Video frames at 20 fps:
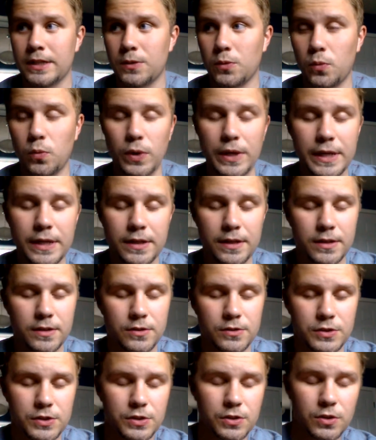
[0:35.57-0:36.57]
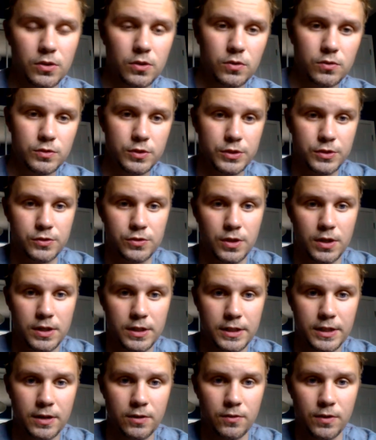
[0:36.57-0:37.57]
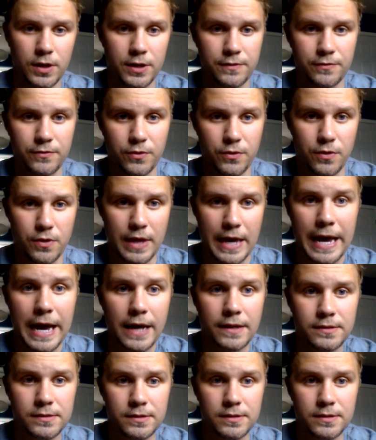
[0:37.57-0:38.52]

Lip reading: week or so, just trying to get ready for that.